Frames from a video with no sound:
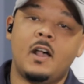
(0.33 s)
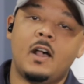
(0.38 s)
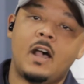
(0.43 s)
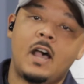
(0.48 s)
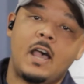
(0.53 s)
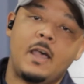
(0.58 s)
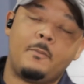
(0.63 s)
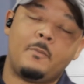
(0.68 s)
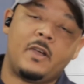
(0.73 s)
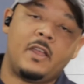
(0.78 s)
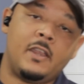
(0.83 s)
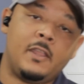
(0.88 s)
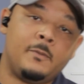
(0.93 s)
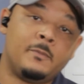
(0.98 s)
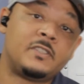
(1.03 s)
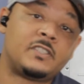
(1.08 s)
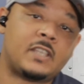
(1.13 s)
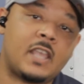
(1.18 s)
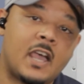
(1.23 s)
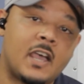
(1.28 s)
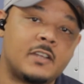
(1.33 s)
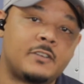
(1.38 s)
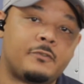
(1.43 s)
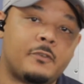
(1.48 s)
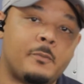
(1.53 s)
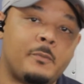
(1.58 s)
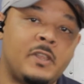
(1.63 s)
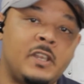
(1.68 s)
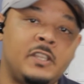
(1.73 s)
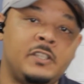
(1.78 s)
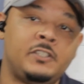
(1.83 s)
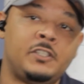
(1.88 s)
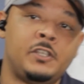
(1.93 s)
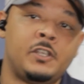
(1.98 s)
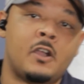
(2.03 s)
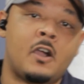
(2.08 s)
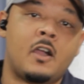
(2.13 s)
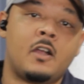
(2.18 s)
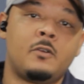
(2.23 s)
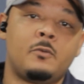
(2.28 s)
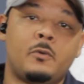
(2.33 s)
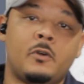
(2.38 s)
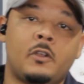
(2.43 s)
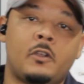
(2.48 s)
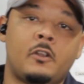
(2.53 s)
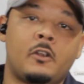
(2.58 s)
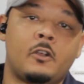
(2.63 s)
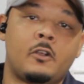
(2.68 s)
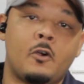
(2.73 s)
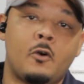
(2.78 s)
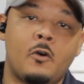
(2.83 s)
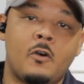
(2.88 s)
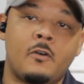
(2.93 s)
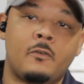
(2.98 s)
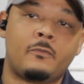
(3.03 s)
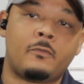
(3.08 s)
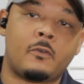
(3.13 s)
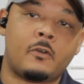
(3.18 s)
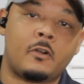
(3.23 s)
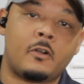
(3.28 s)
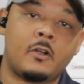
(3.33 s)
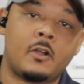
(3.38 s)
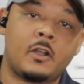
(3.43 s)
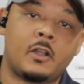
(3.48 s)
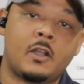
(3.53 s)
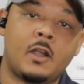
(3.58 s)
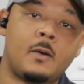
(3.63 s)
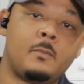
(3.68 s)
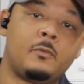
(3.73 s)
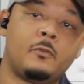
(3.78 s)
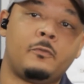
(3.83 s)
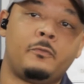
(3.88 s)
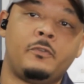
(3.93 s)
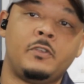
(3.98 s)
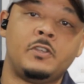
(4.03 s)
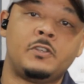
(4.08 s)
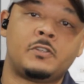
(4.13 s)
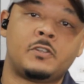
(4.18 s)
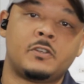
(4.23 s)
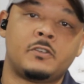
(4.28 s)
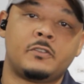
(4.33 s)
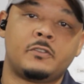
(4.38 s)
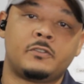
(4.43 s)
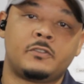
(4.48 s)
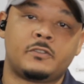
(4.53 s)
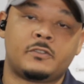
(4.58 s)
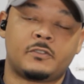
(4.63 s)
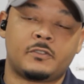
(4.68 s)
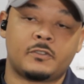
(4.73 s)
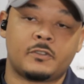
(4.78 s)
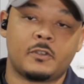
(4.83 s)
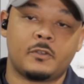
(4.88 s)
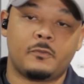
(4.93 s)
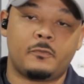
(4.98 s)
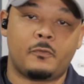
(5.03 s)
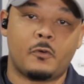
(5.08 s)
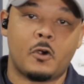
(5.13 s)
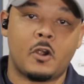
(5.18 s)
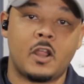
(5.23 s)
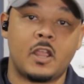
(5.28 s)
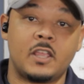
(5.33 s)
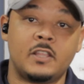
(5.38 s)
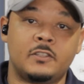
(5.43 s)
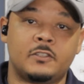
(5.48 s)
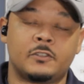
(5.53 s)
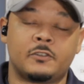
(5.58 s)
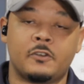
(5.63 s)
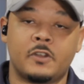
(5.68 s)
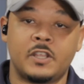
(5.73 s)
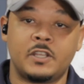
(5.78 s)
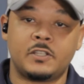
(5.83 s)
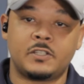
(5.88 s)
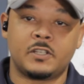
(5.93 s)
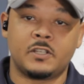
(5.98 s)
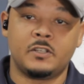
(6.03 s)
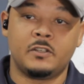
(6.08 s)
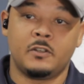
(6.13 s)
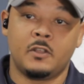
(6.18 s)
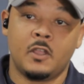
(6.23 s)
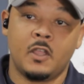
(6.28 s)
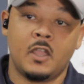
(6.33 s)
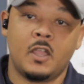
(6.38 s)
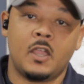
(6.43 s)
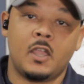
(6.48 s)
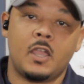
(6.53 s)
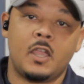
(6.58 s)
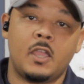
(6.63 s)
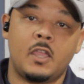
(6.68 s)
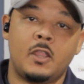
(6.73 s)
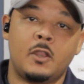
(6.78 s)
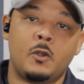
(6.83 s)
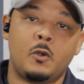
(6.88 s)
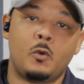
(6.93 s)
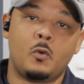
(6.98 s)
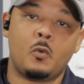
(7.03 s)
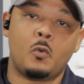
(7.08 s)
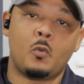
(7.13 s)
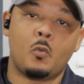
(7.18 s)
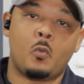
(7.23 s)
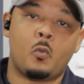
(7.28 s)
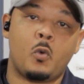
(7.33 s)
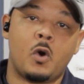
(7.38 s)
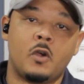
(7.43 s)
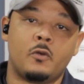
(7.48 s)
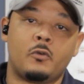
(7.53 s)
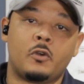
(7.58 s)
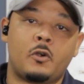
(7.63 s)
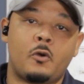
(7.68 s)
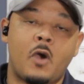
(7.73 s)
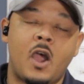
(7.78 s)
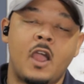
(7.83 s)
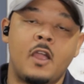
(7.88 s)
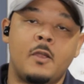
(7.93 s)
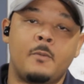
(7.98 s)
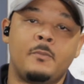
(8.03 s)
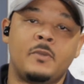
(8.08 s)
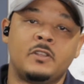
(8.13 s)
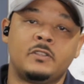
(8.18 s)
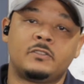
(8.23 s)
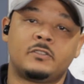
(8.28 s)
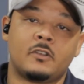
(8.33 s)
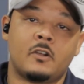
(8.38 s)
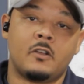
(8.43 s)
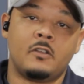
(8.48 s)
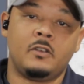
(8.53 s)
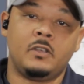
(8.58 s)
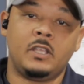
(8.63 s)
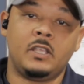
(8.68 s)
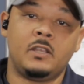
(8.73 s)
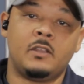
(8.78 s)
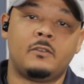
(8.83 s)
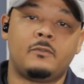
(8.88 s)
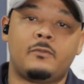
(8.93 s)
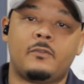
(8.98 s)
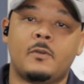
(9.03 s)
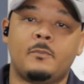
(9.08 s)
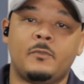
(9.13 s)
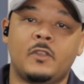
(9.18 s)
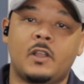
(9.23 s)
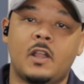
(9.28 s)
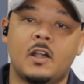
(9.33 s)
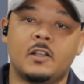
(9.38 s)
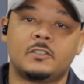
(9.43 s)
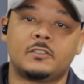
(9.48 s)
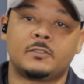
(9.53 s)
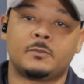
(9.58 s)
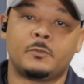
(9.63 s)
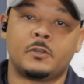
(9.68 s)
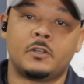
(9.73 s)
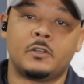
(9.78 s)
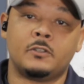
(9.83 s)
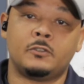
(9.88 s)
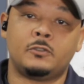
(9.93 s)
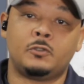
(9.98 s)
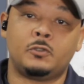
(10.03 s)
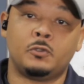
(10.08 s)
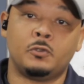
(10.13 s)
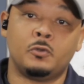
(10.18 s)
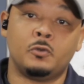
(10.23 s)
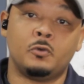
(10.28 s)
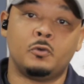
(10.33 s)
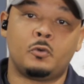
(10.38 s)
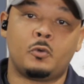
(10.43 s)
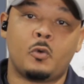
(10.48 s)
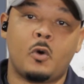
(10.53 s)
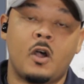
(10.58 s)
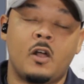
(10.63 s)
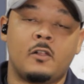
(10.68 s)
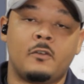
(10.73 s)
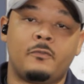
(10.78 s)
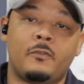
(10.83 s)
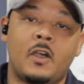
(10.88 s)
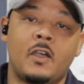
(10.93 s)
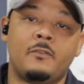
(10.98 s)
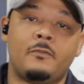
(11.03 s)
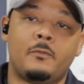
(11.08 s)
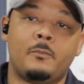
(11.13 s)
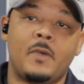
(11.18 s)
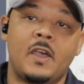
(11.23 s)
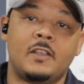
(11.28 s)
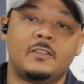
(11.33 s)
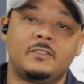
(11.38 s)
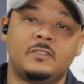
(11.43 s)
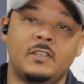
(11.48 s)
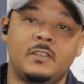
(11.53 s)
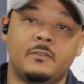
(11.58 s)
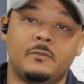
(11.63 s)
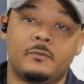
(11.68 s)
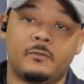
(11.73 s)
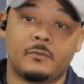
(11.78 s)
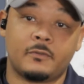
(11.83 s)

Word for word: Hi, my name is Kash from NETR. We're going to go over a couple features for our integration and what requirements are needed from the customer to qualify for Mass Save.